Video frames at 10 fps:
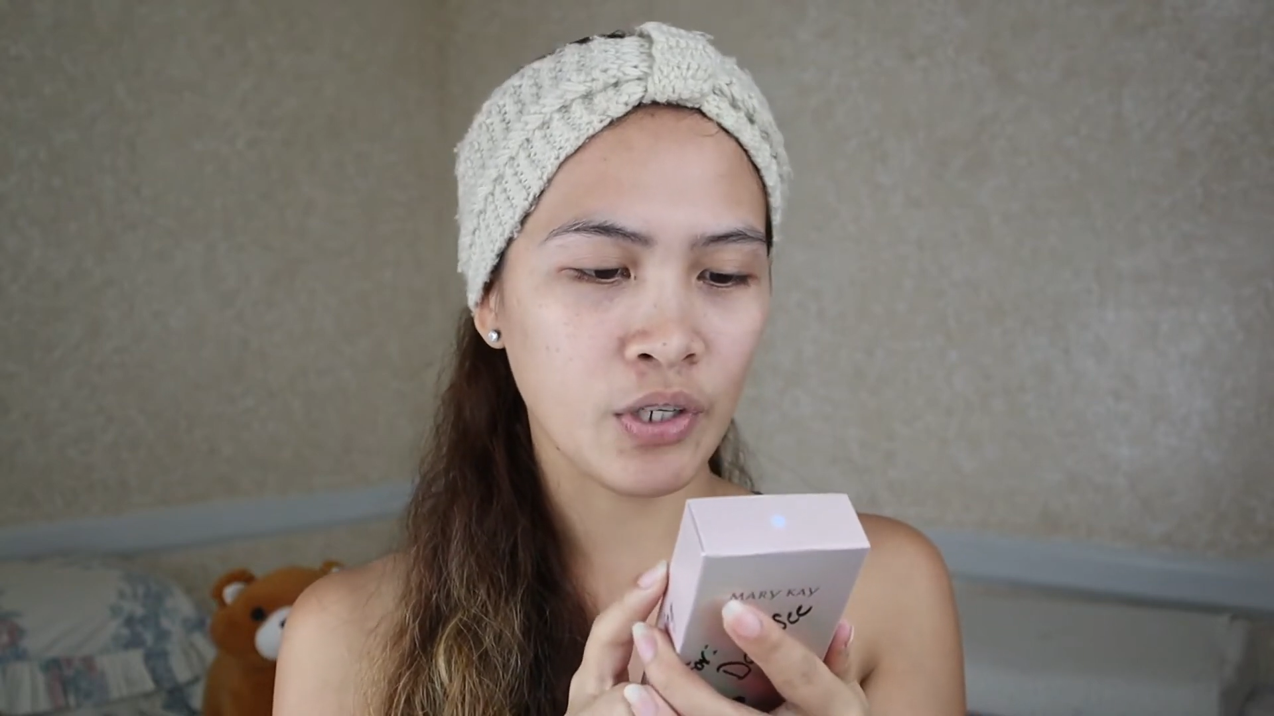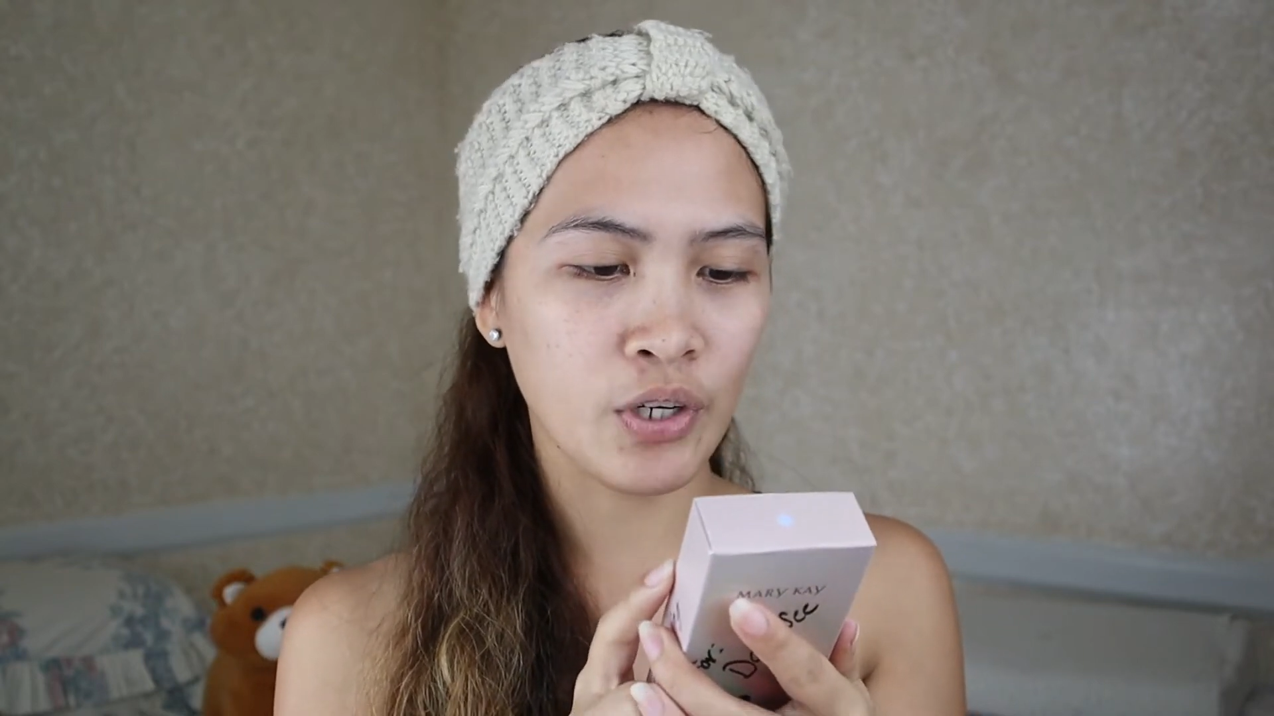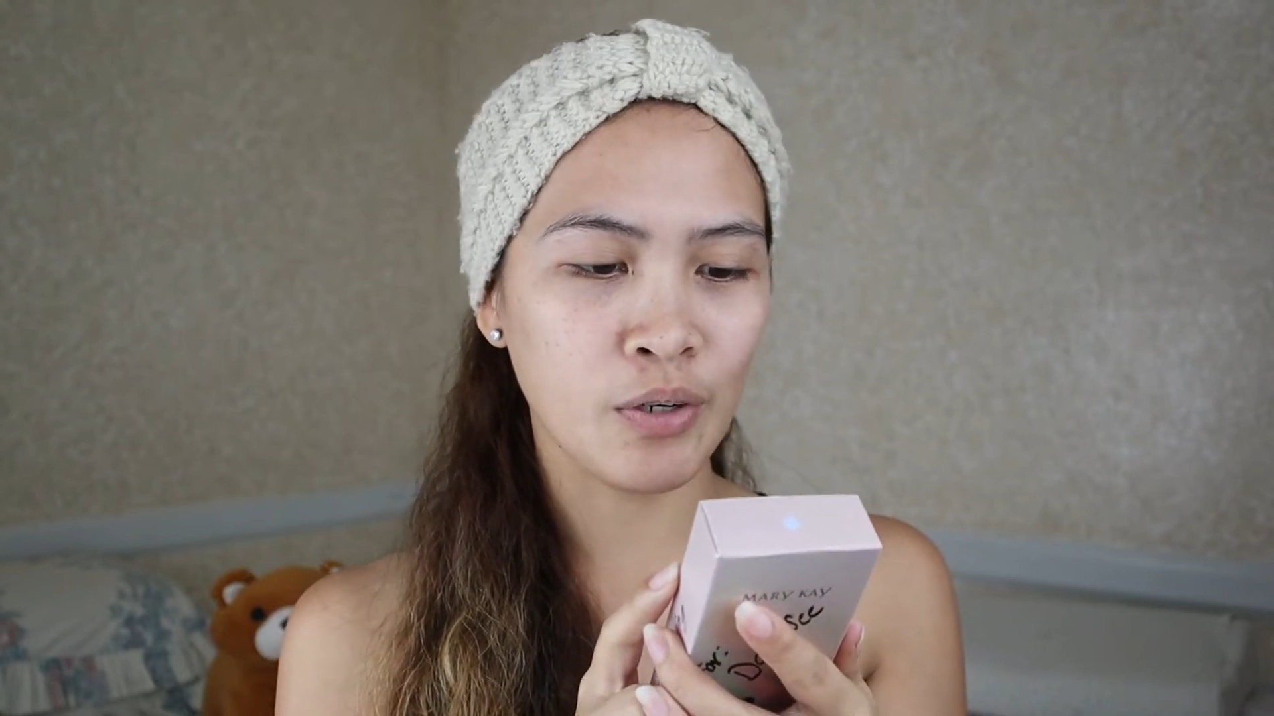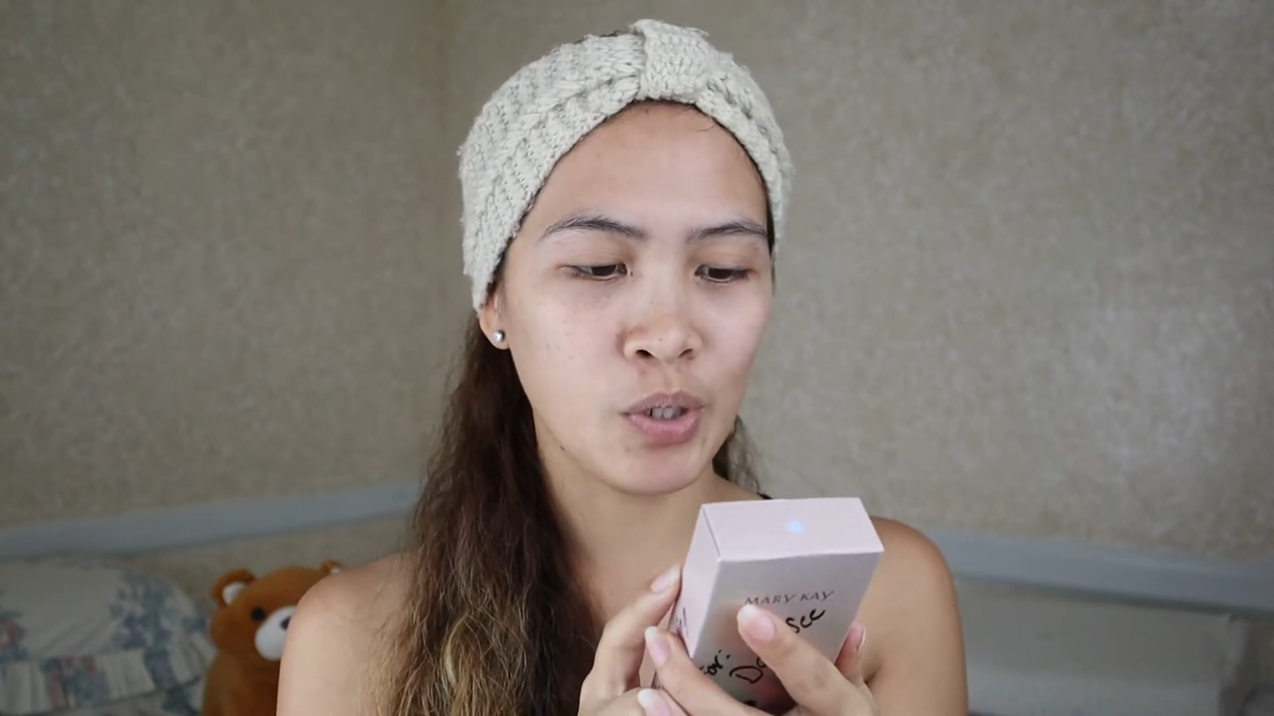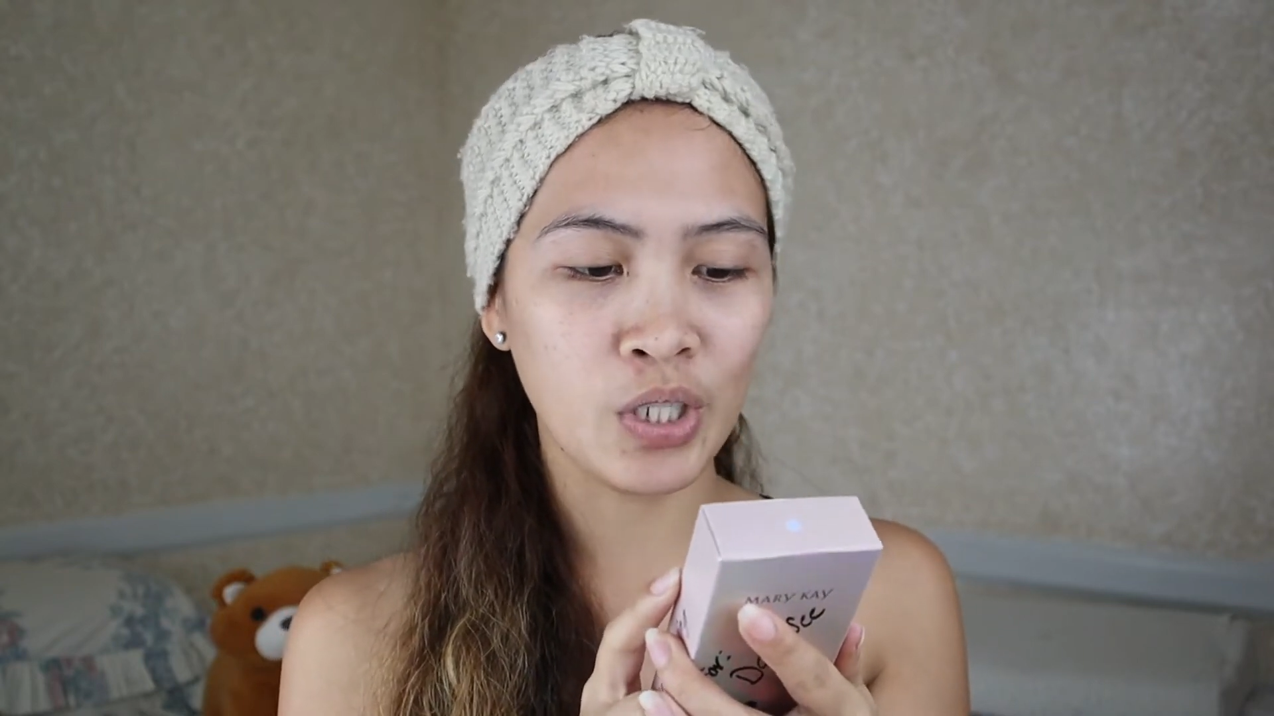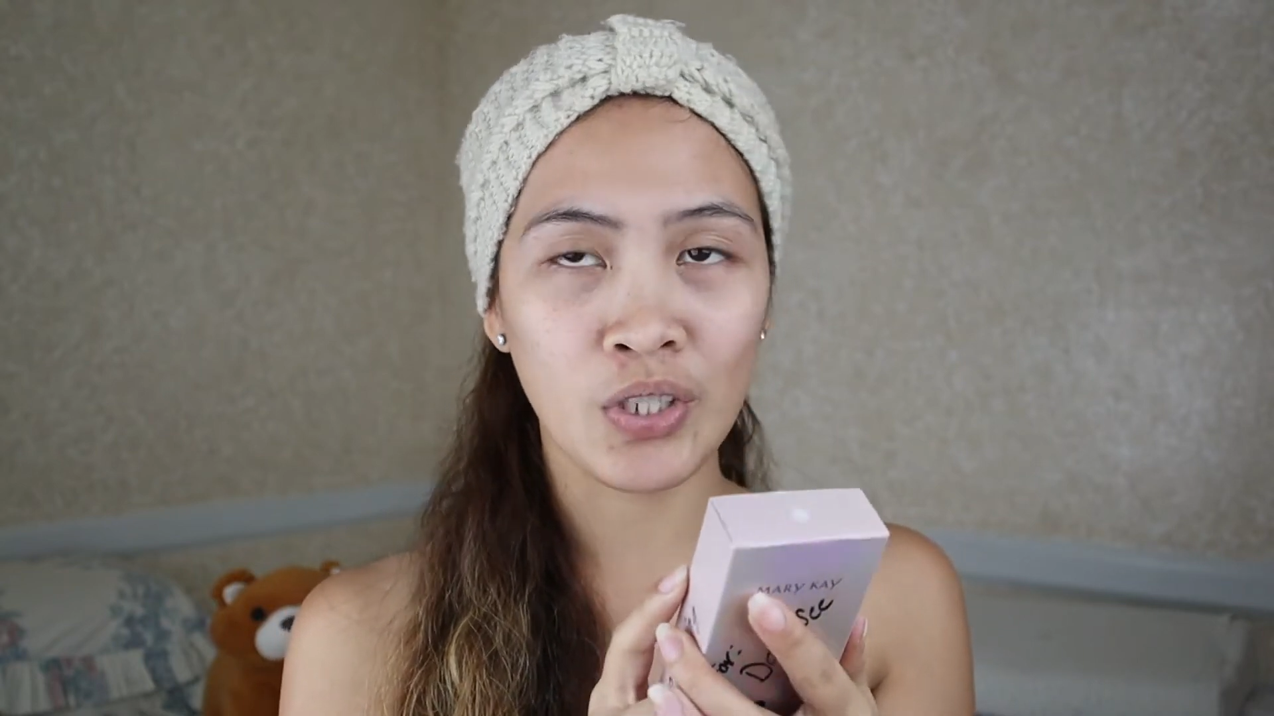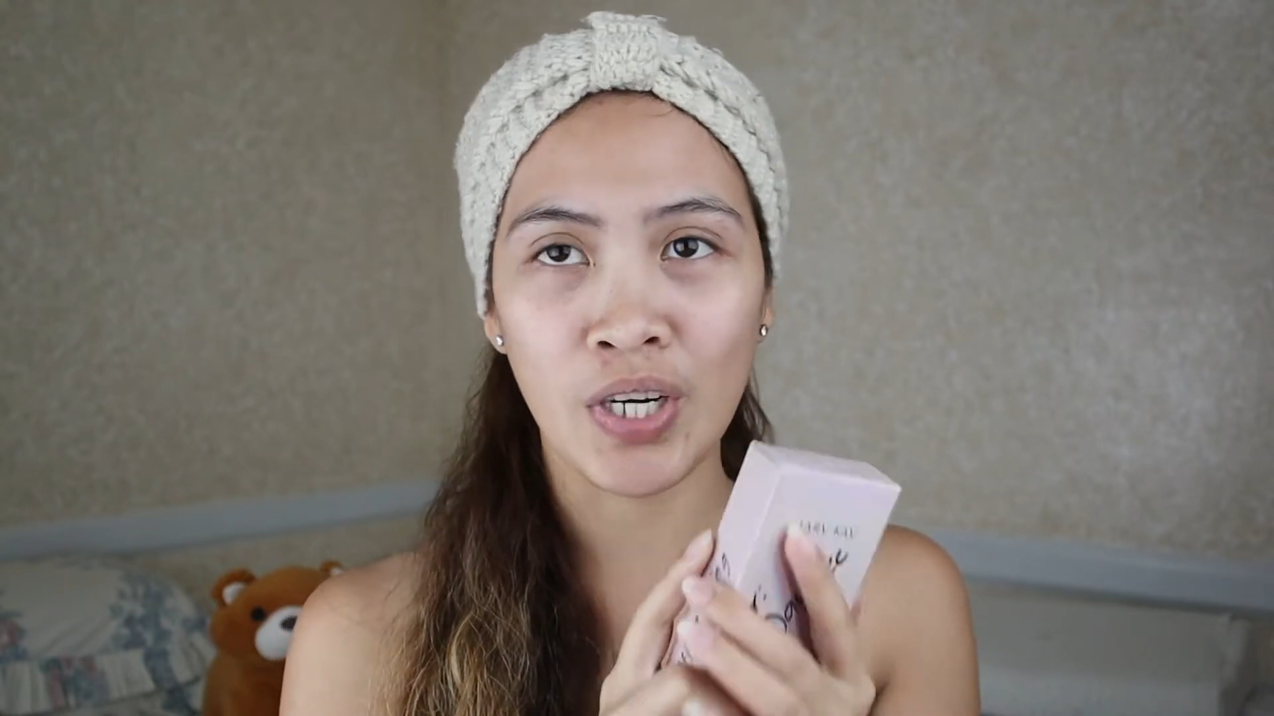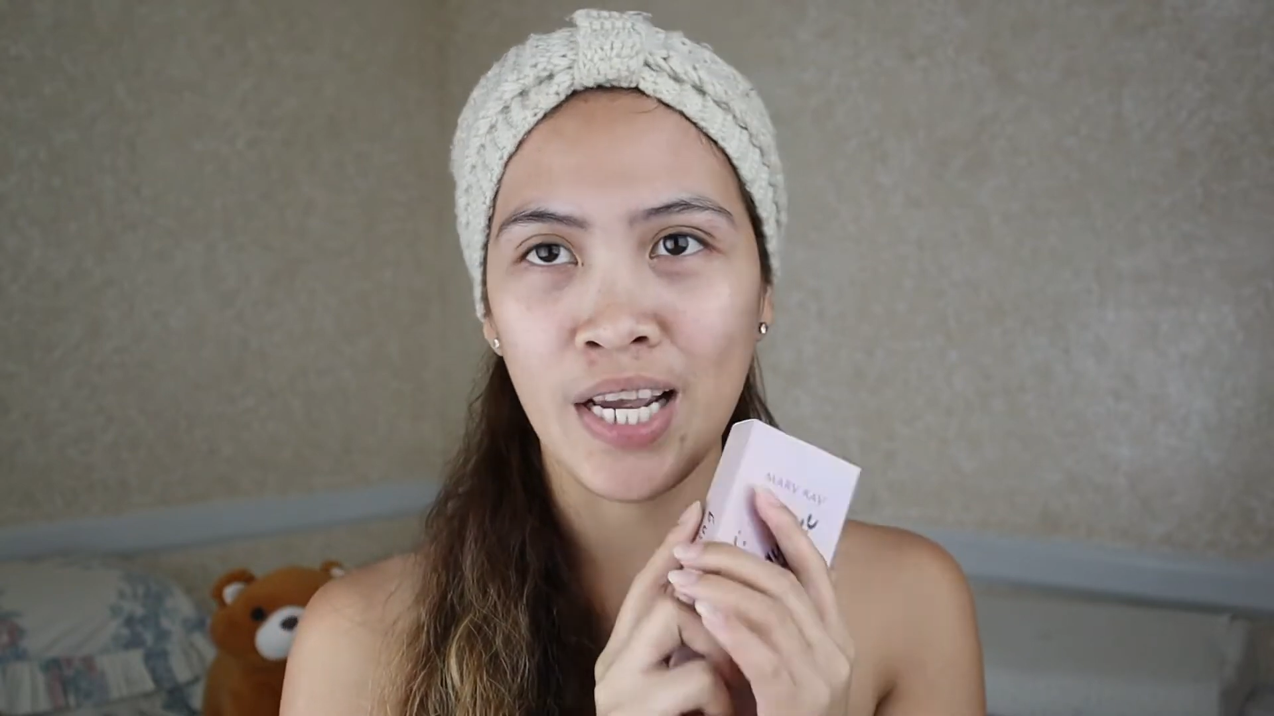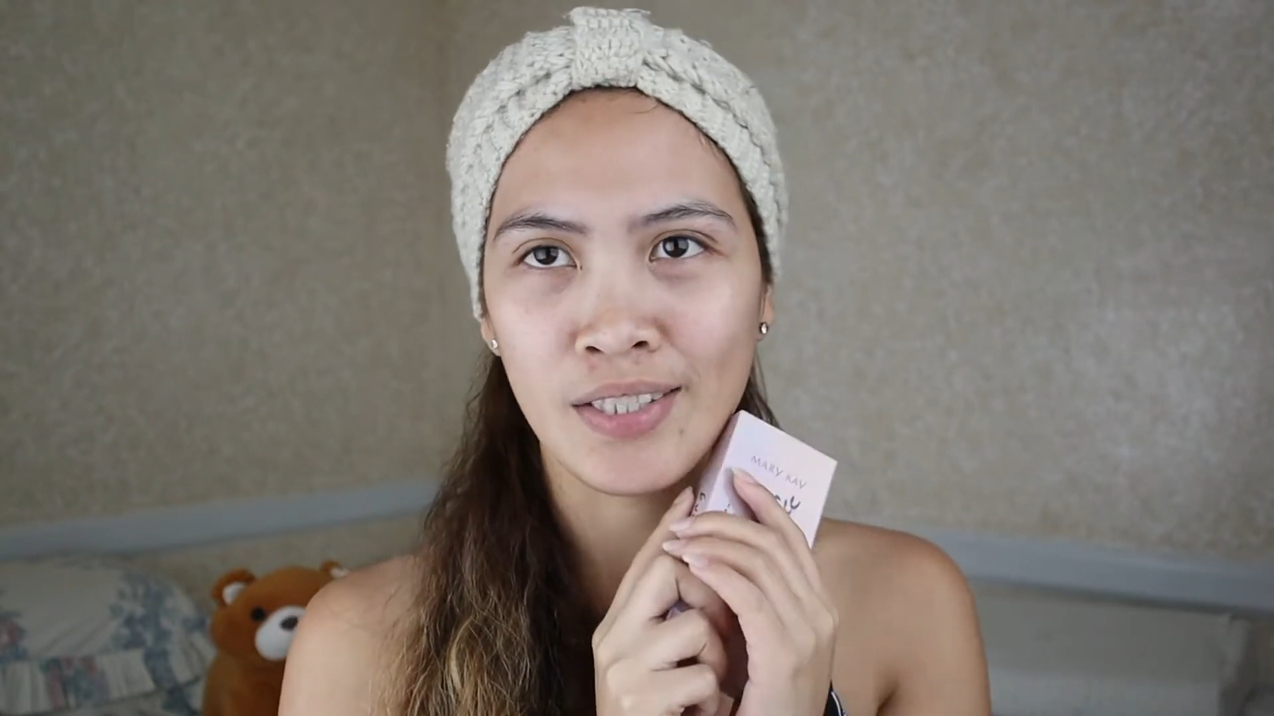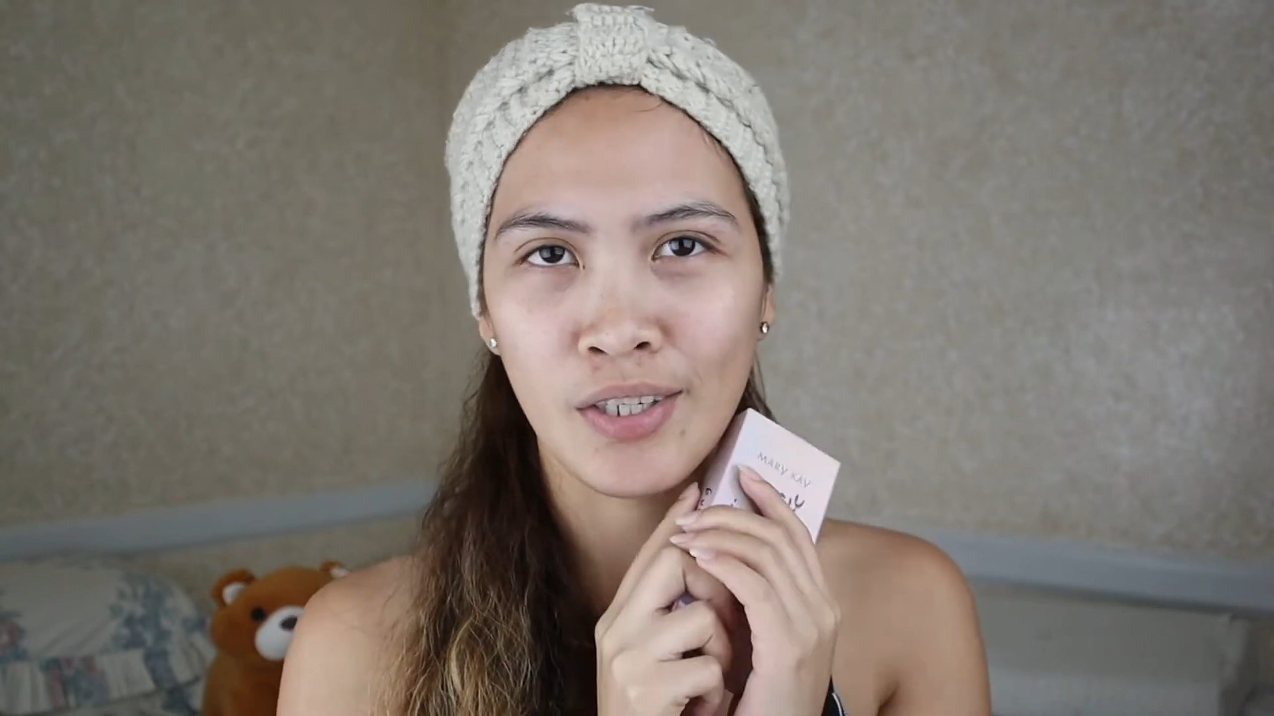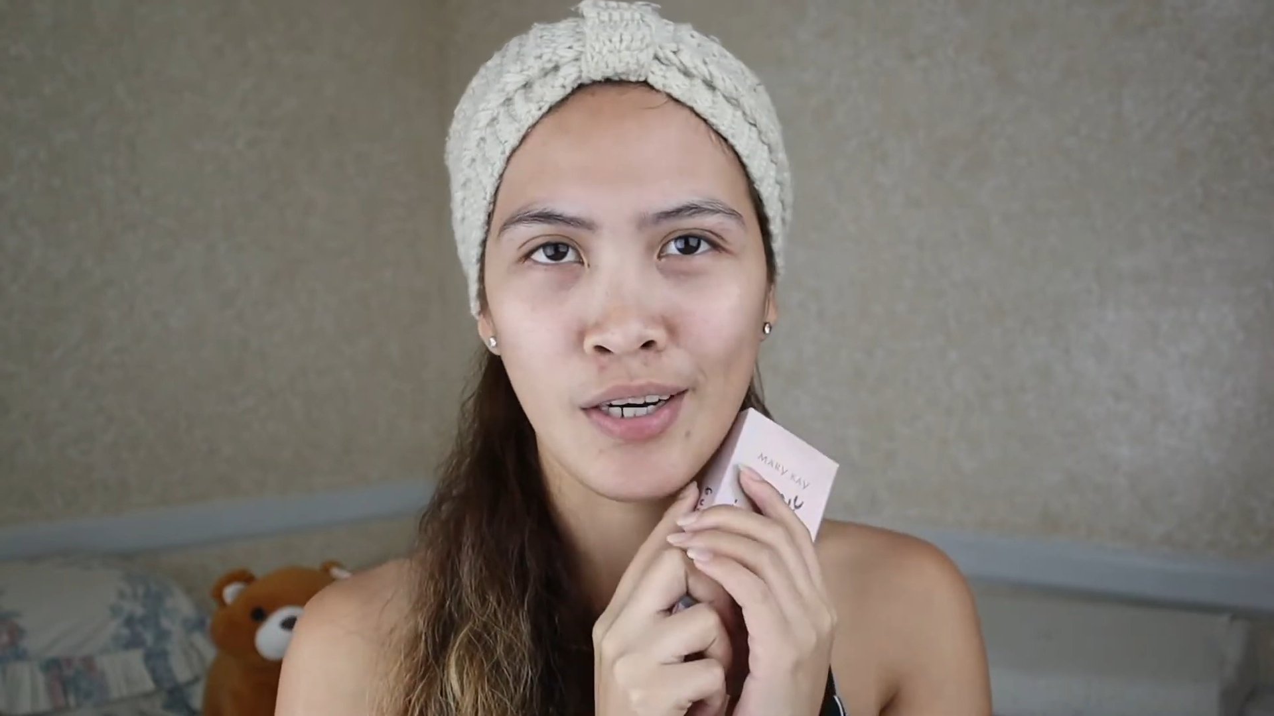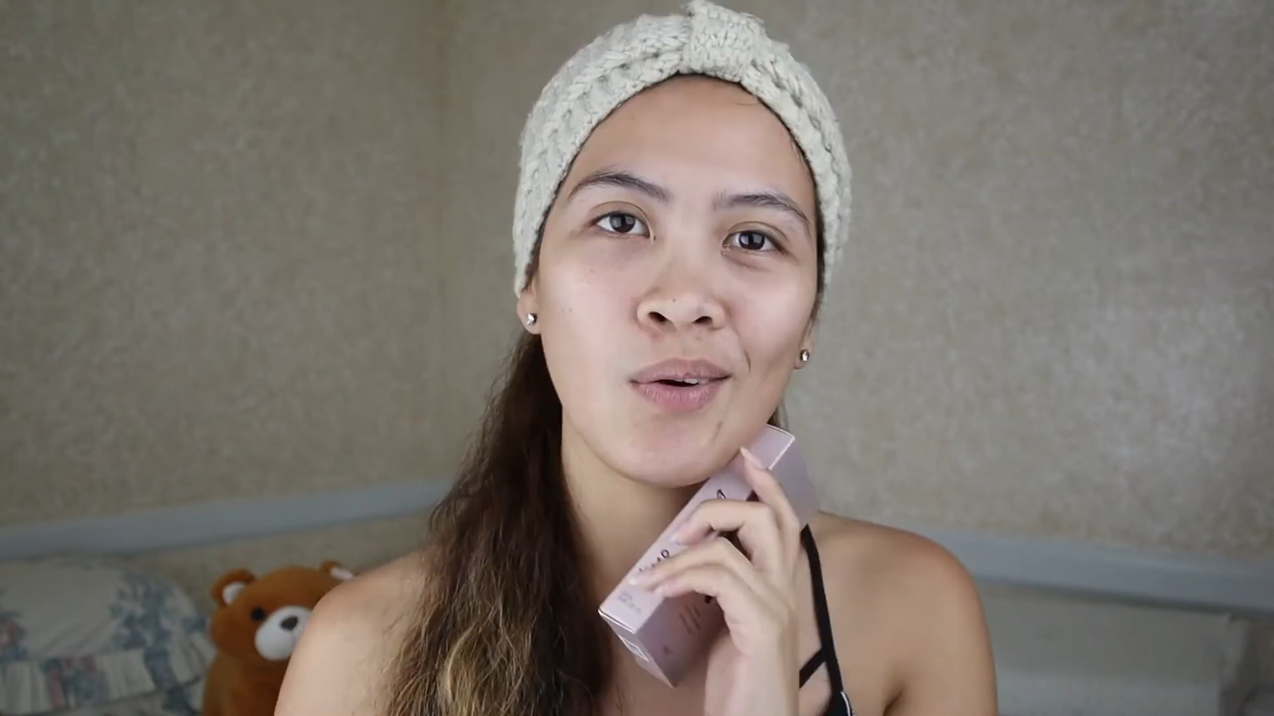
your moisturizer.